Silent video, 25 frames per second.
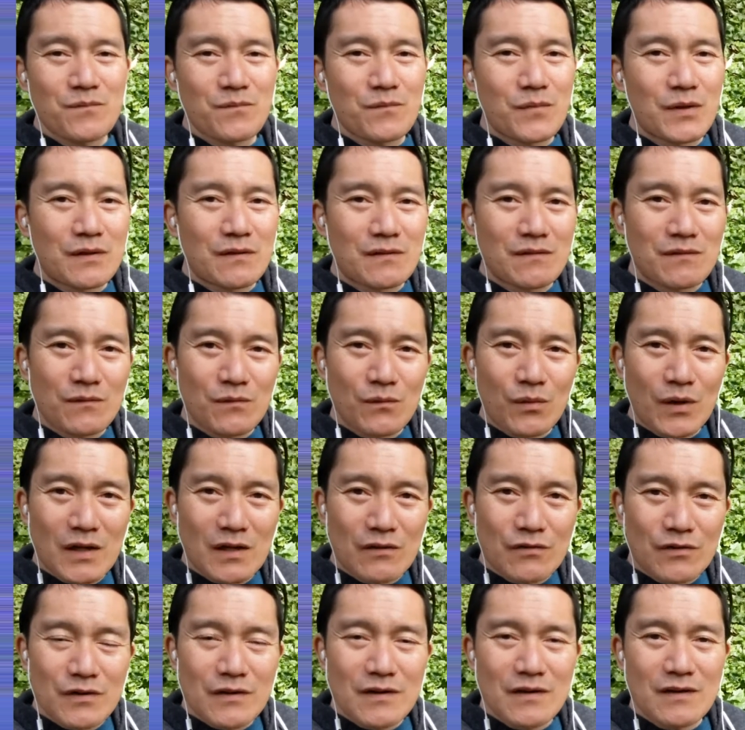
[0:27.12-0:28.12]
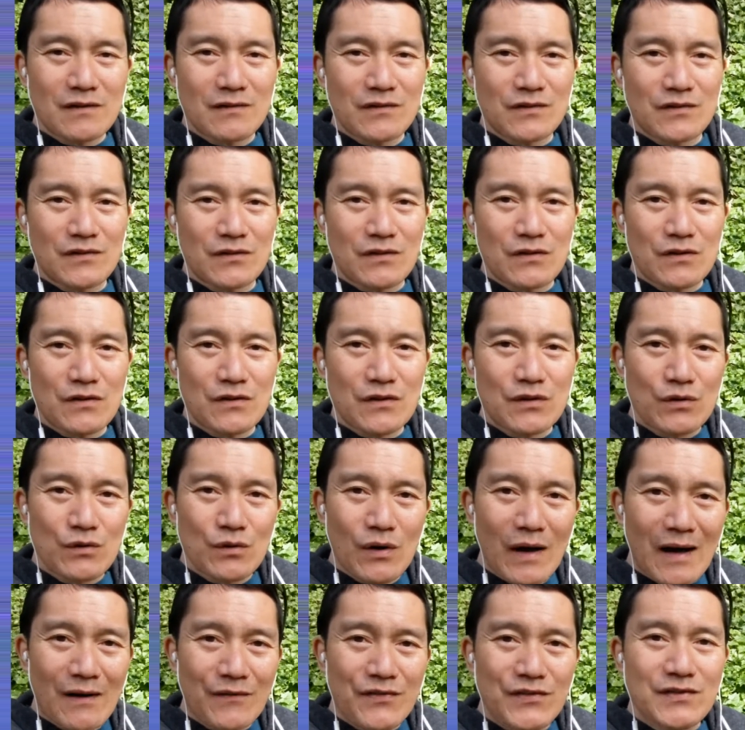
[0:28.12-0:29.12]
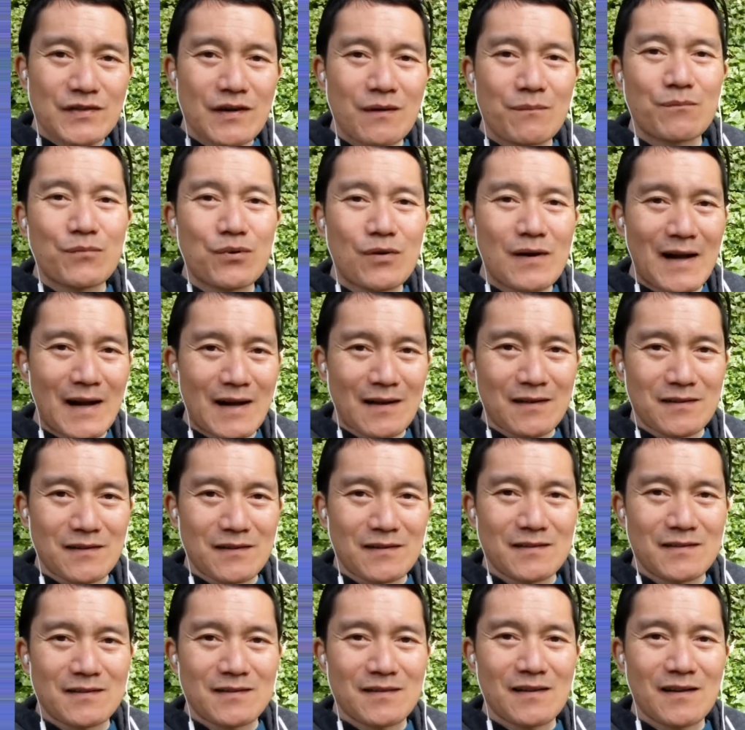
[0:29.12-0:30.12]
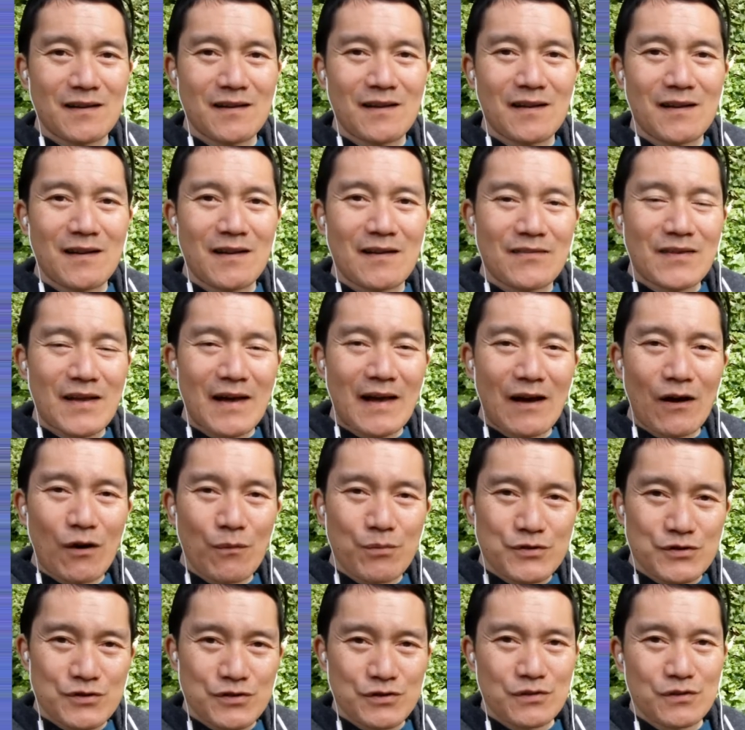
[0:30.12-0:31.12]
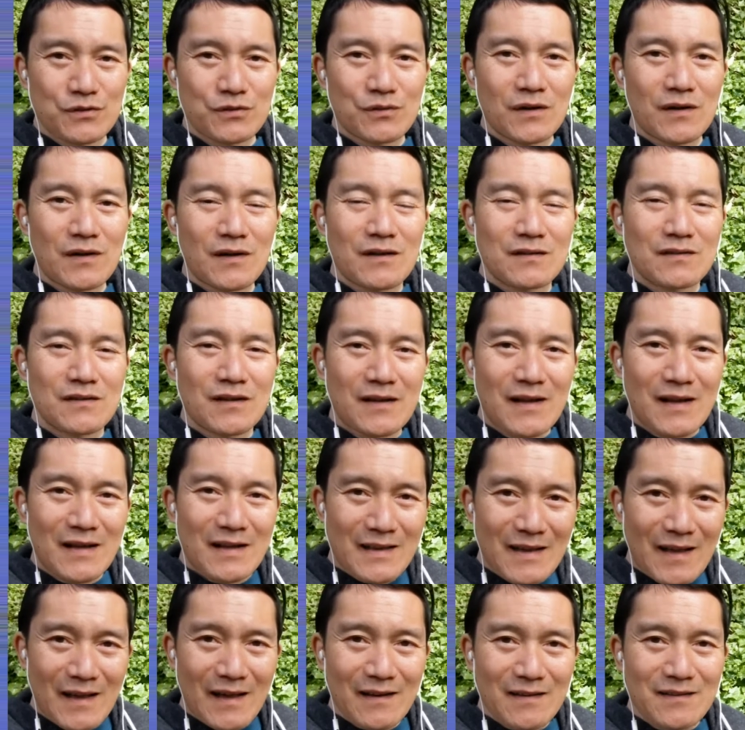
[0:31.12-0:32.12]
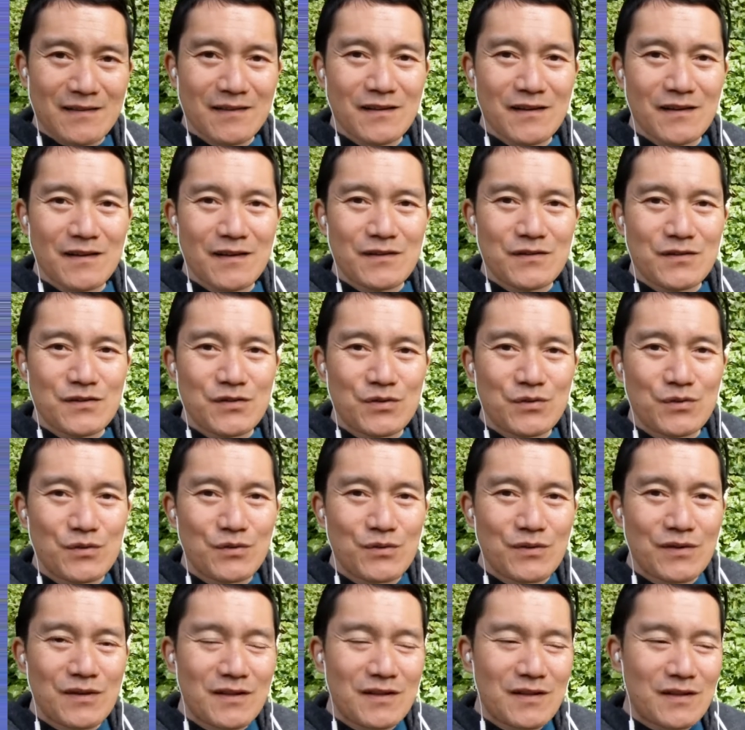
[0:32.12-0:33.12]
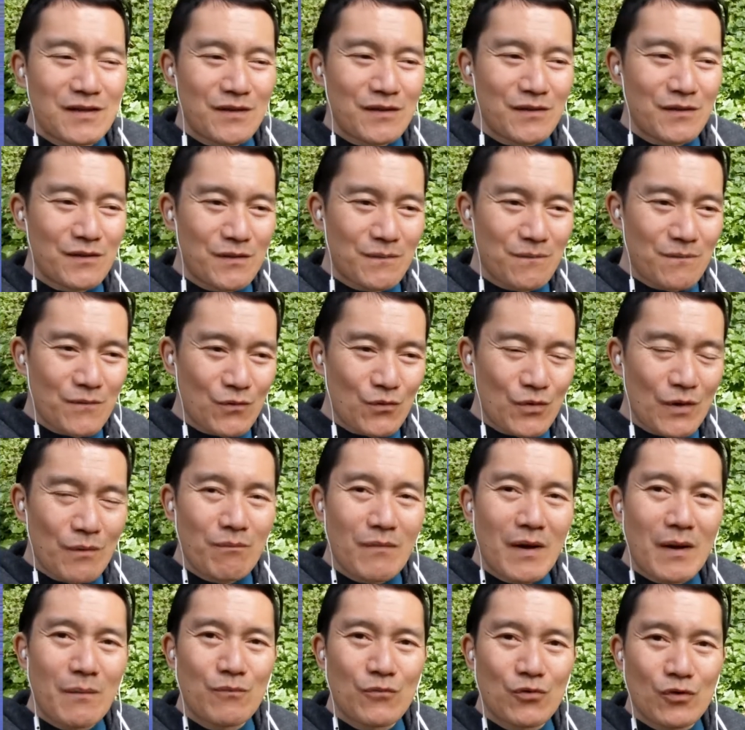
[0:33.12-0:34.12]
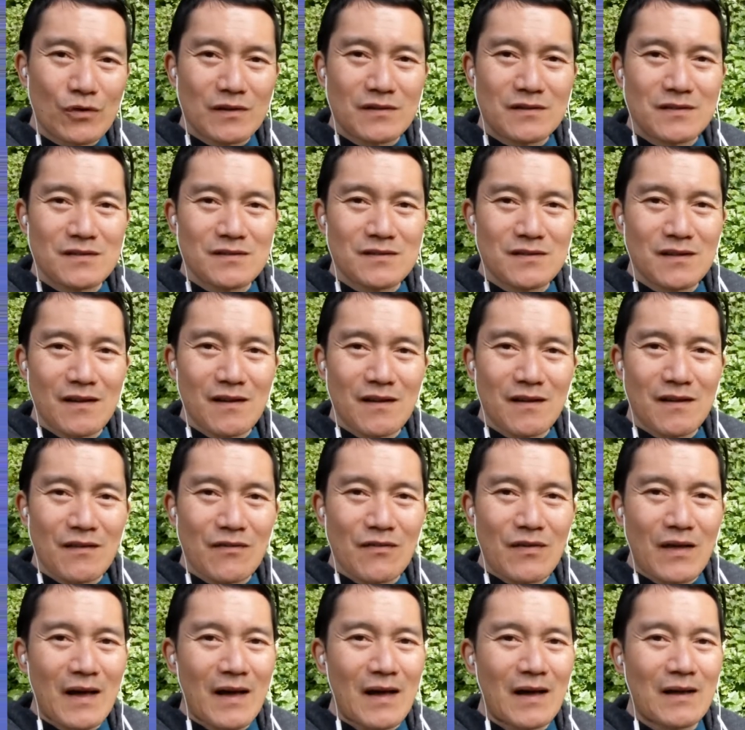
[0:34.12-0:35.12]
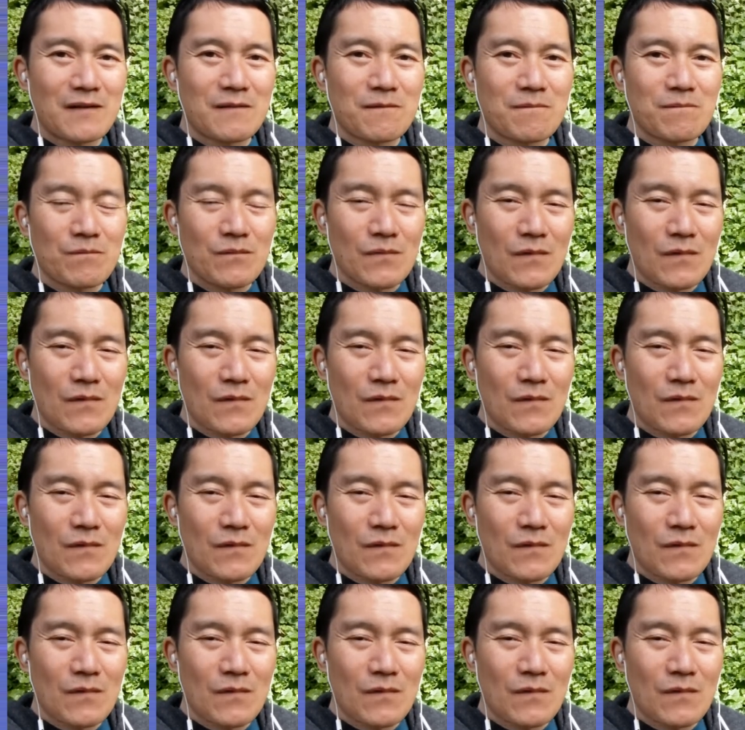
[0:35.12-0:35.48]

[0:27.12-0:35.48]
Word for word: but whatever it is, you have some practice that helps you to connect to the remembrance that